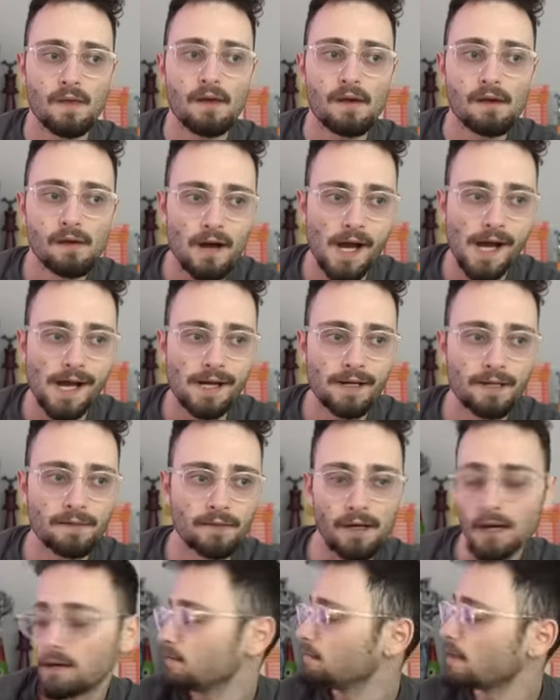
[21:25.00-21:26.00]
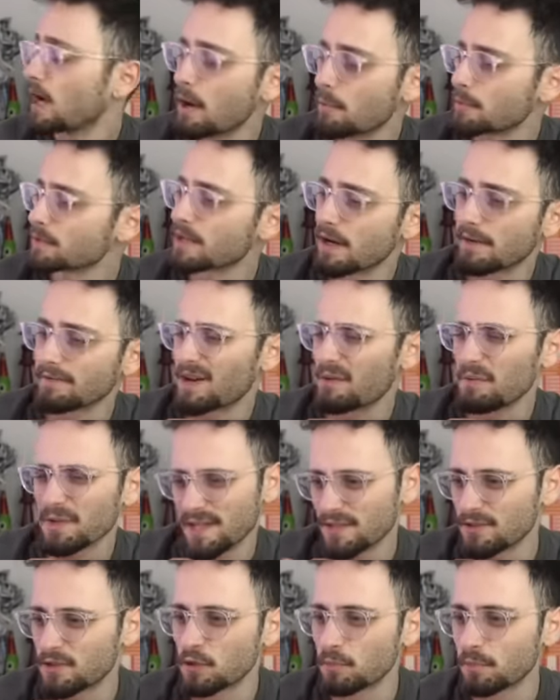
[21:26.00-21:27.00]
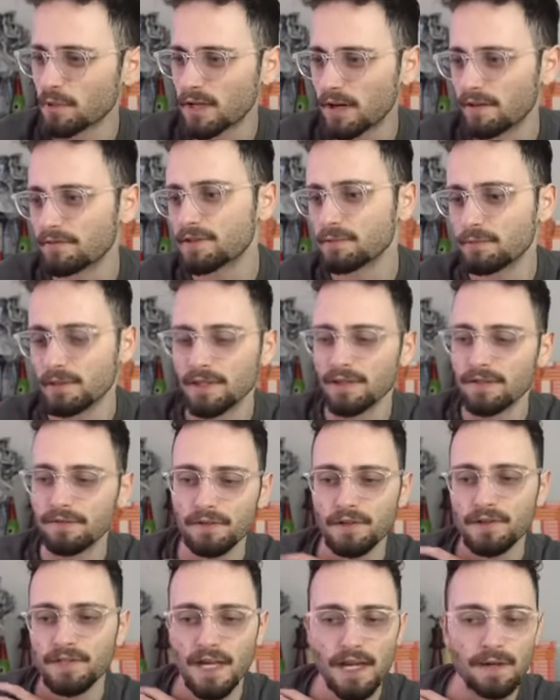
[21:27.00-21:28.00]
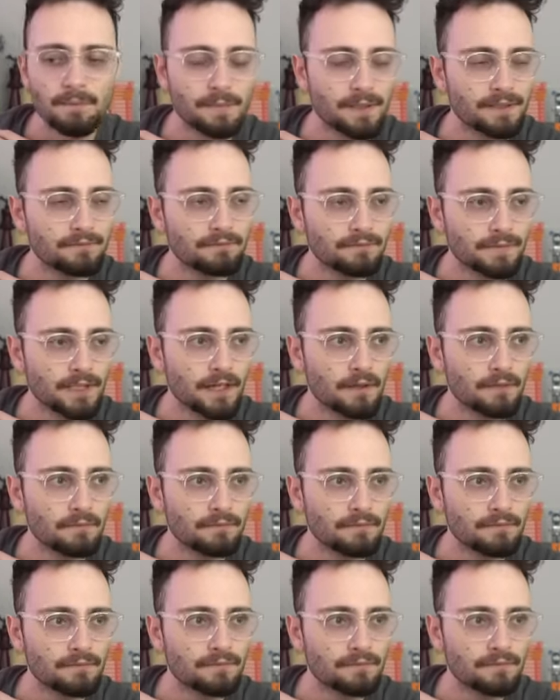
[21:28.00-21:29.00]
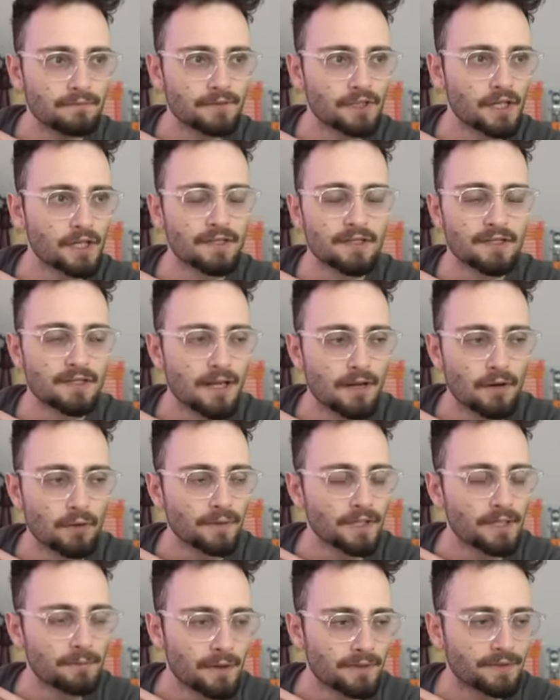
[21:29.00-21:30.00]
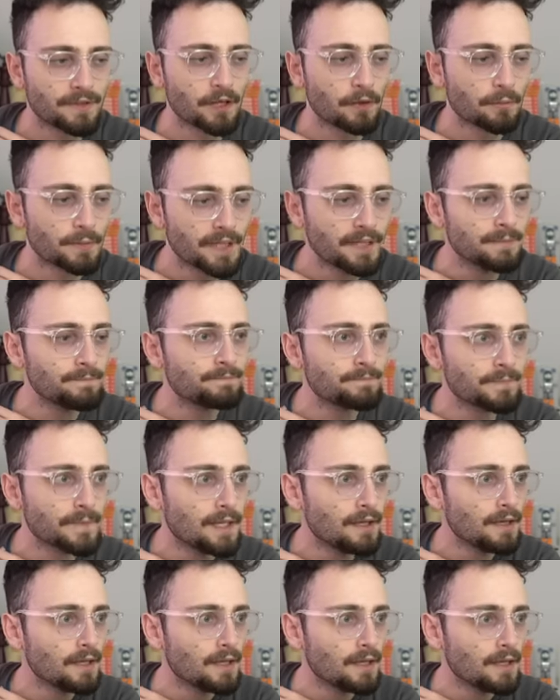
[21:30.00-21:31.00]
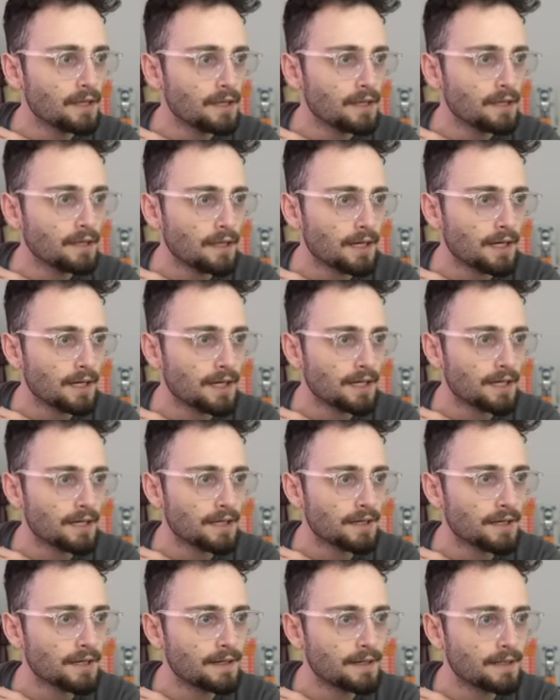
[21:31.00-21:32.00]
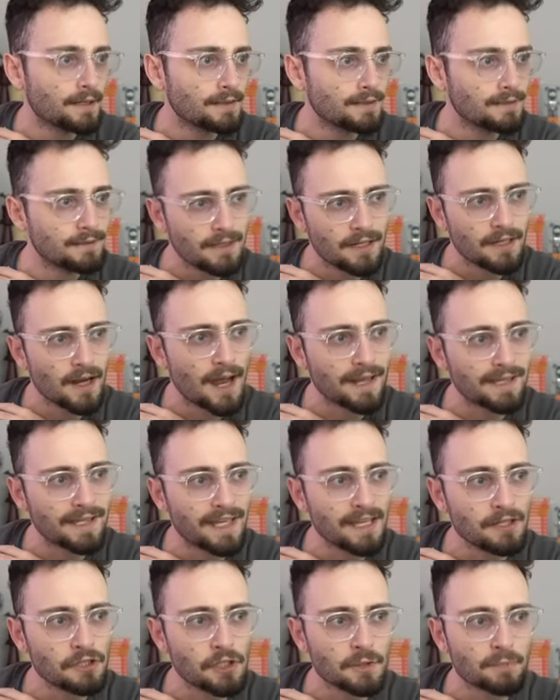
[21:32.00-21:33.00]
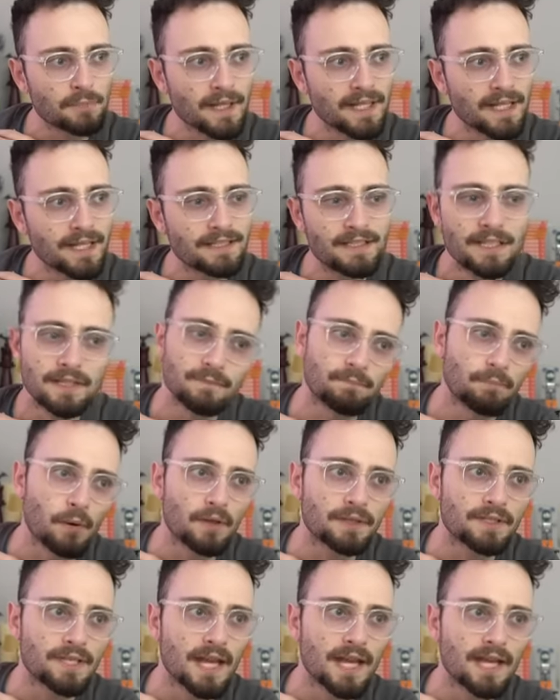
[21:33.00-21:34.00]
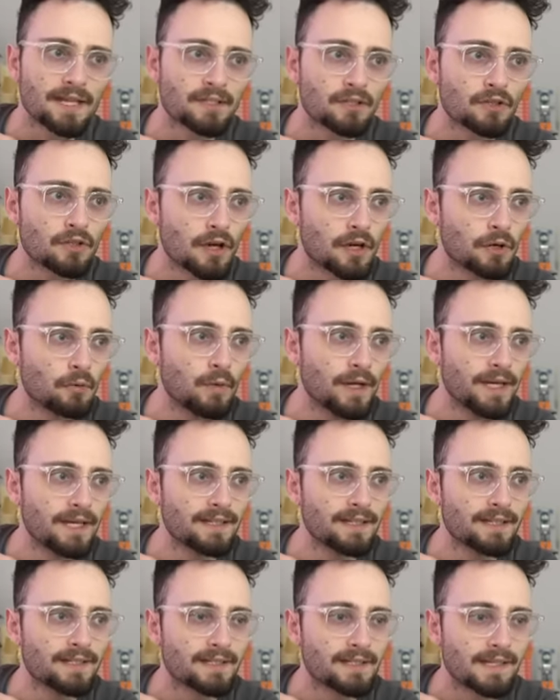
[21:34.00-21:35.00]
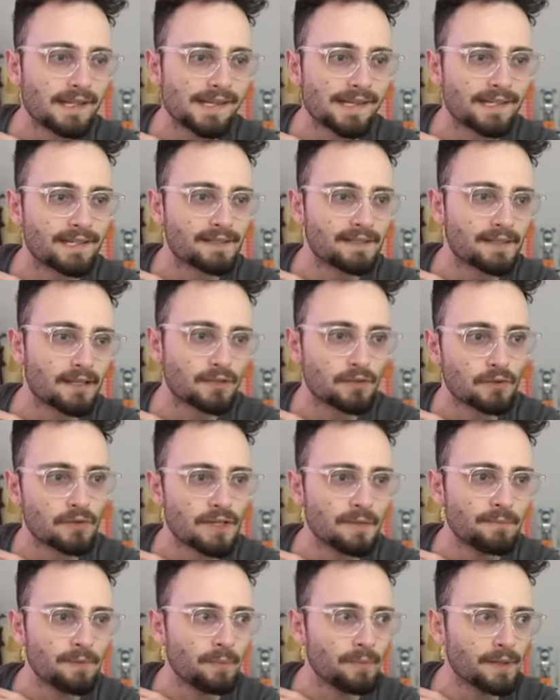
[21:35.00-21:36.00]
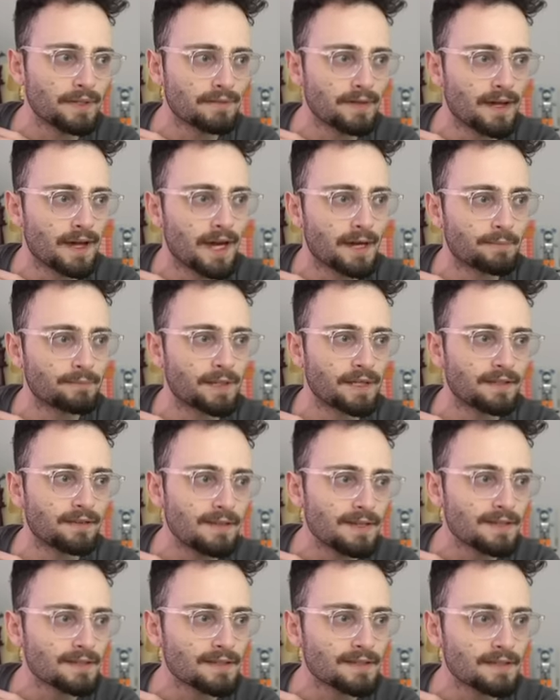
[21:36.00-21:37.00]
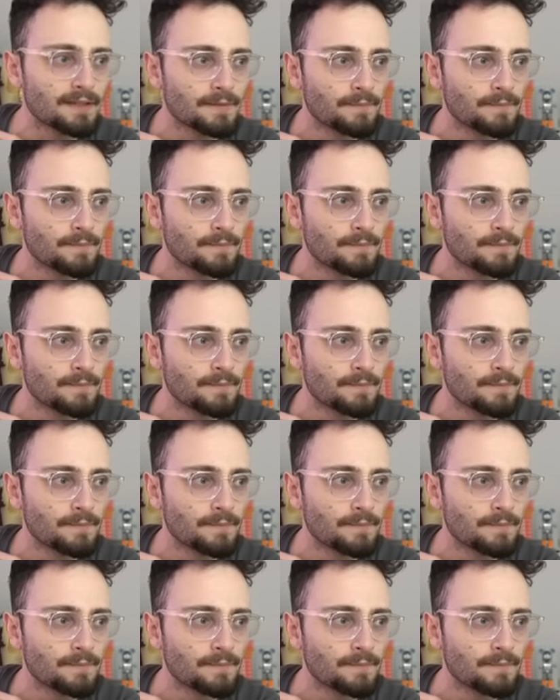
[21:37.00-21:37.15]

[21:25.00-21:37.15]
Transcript: I wasn't super comfortable in the first game, but you know, chess is not only about the opening. You know, I can't just play like deep pawn takes and try to win, it's not so simple, but I played this,